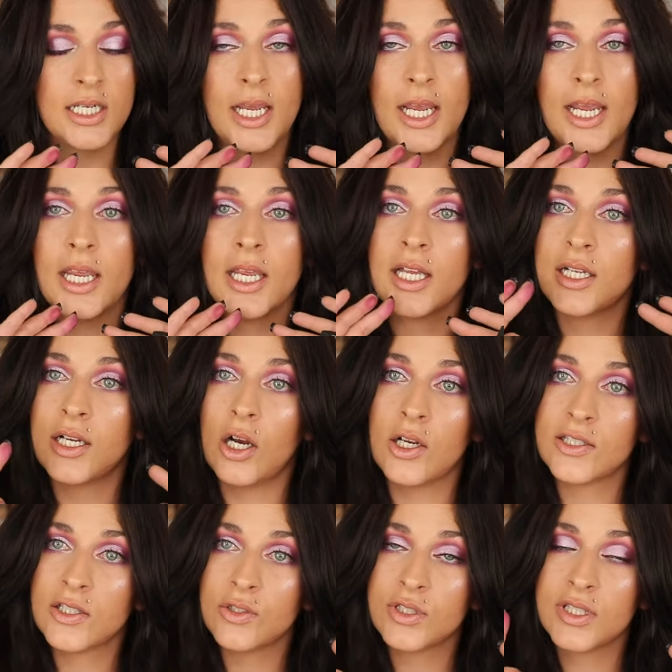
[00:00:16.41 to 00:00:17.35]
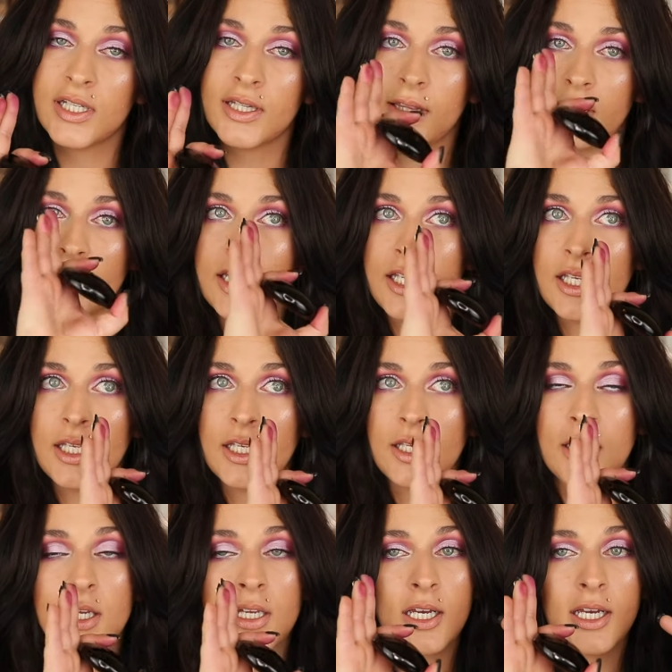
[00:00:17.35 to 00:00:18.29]
I also did
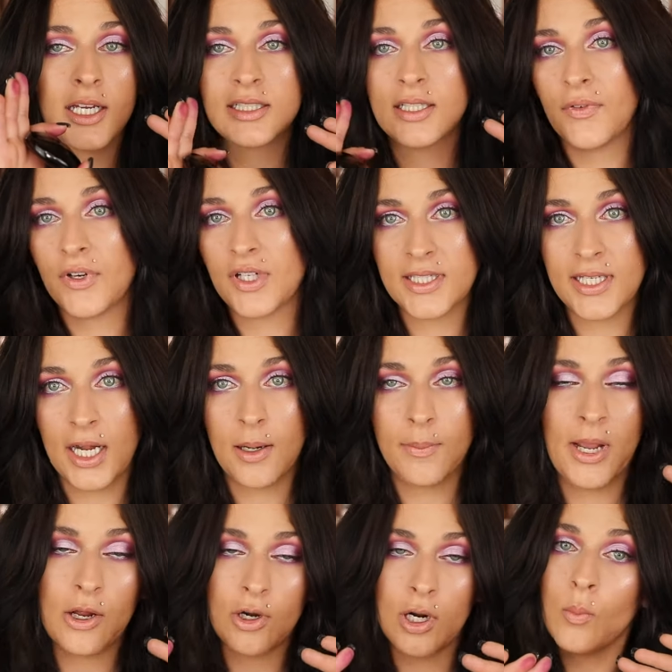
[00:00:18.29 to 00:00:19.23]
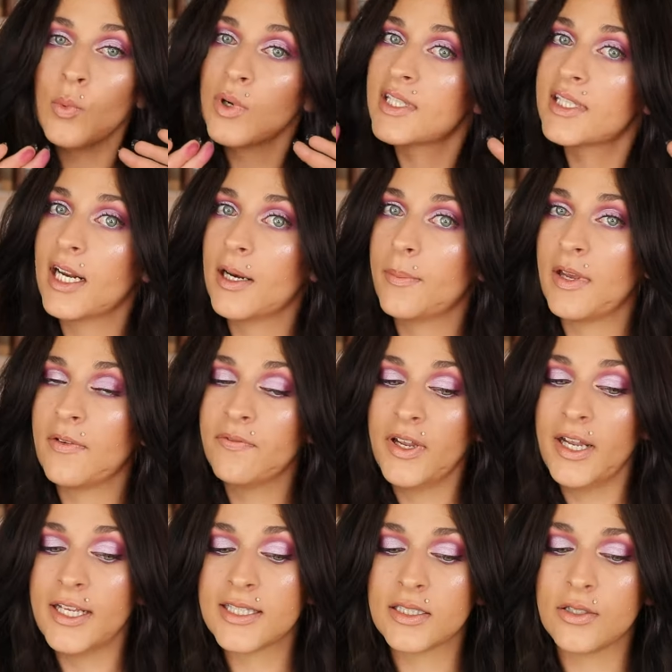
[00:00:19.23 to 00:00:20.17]
a different setting powder on one side of my
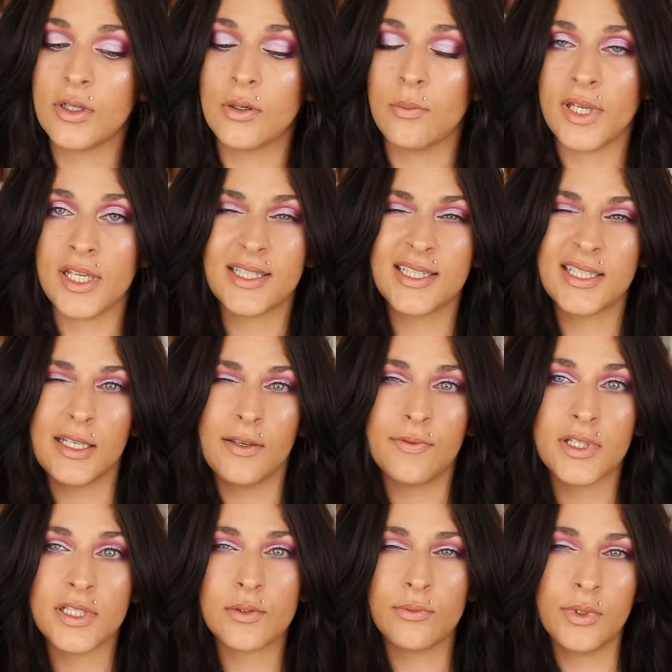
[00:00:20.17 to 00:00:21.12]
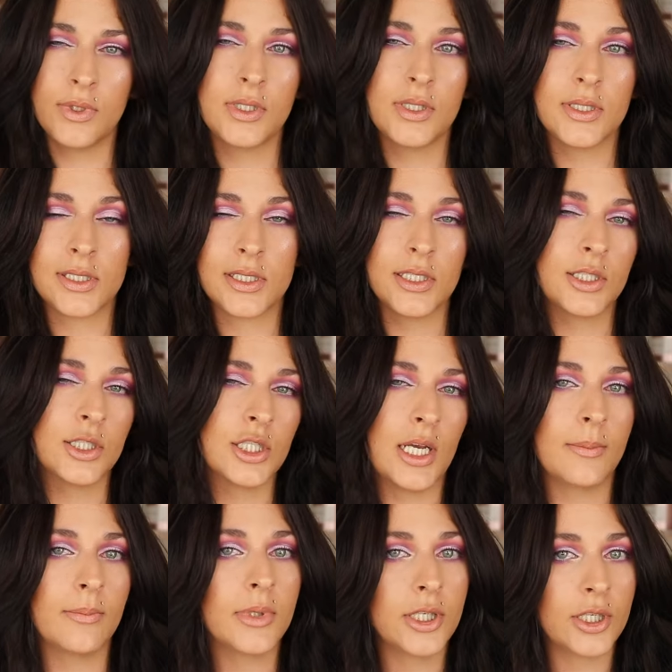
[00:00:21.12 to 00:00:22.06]
face so that we can see if this really does a good
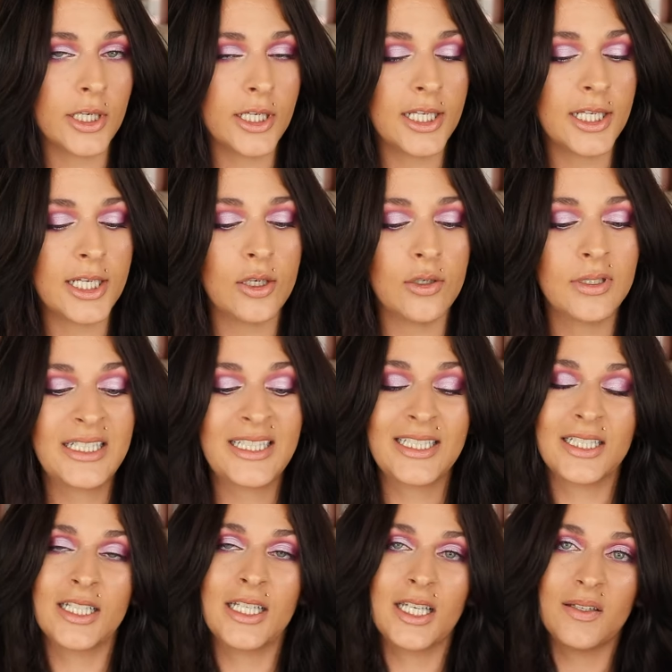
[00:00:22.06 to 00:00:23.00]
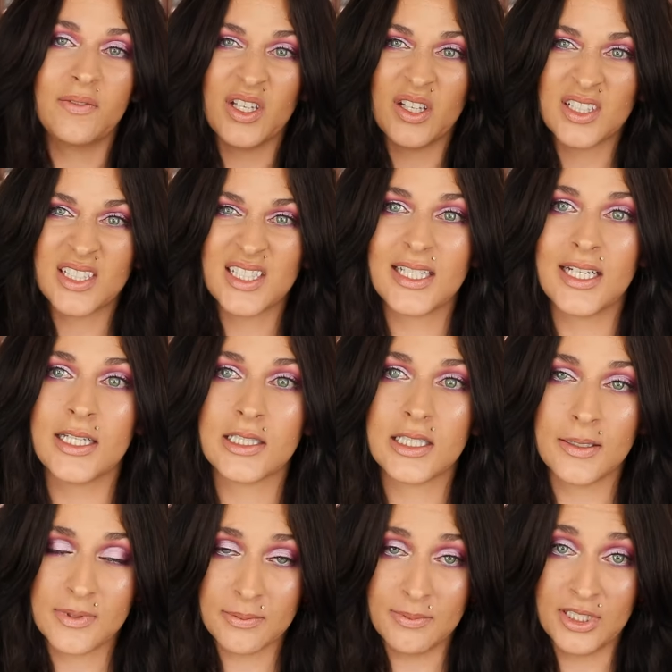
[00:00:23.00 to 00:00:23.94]
job blurring, you know, if it stands
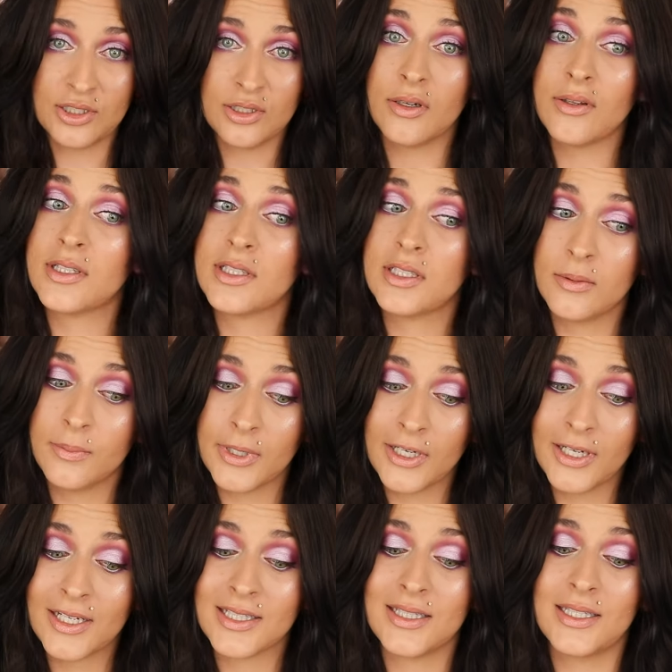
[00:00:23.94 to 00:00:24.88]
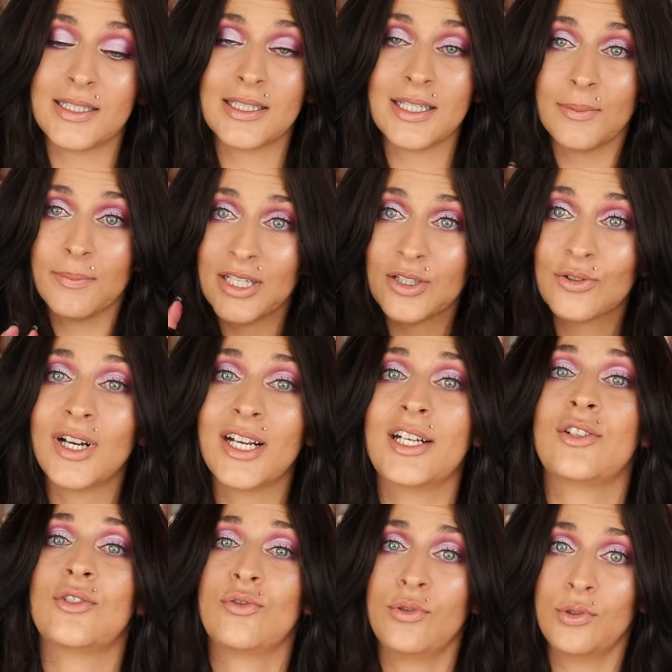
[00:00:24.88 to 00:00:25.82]
up to my Charlotte Tilbury, because that's like my tried
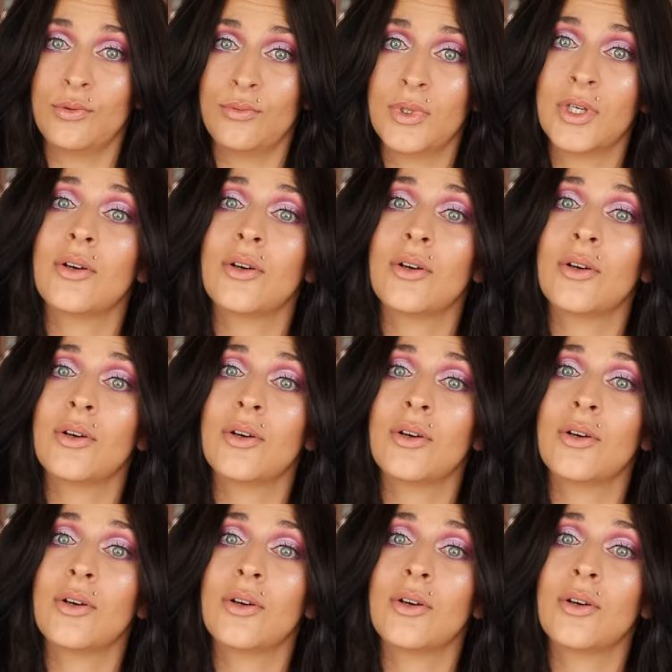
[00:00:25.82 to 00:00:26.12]
and true.